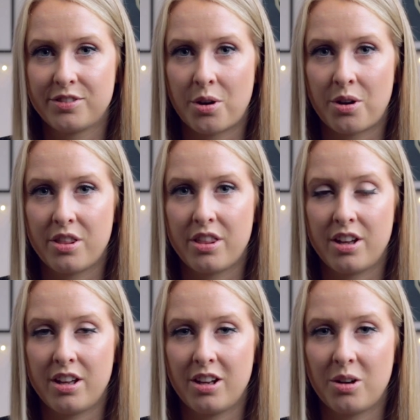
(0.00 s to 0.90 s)
for
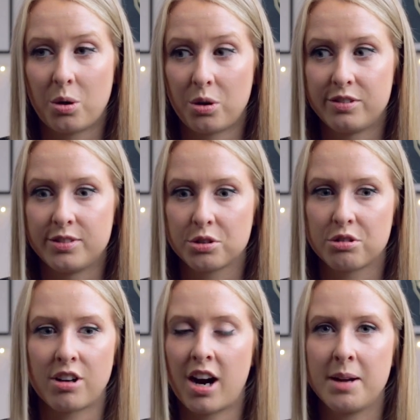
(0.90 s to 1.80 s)
the awful
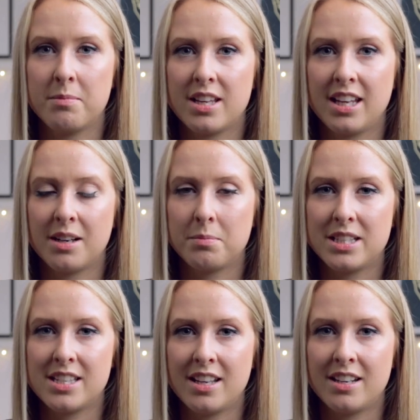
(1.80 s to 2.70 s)
crime that he
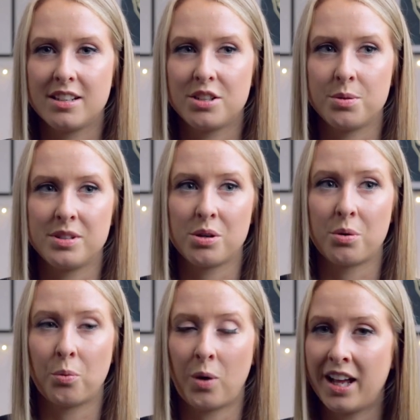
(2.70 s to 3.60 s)
committed to his
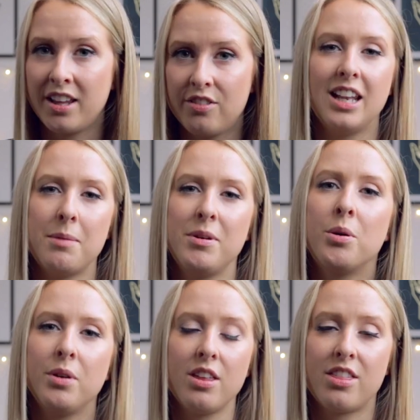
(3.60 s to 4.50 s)
own wife. Let me
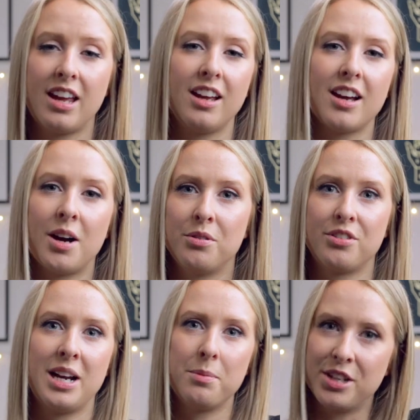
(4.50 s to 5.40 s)
know what you think, I would
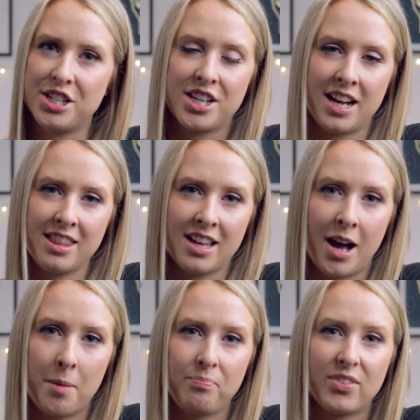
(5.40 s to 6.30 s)
really appreciate
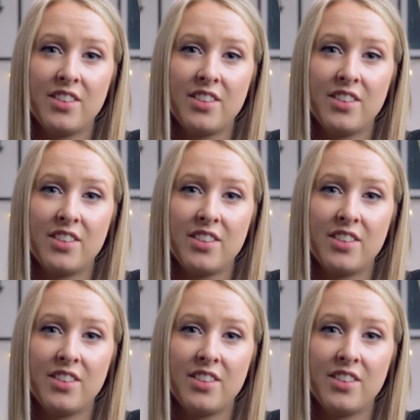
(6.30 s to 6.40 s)
that.